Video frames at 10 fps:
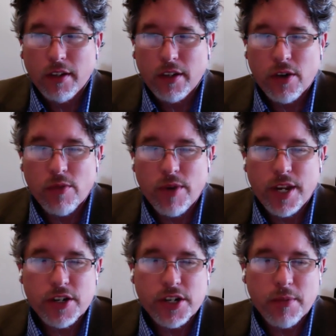your
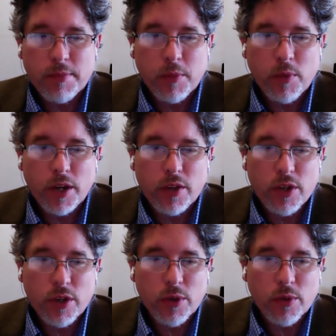readership in what you
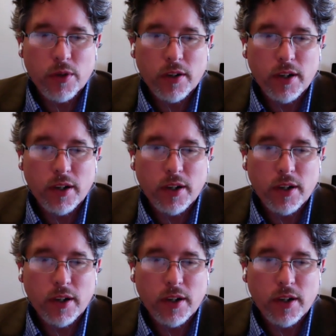do.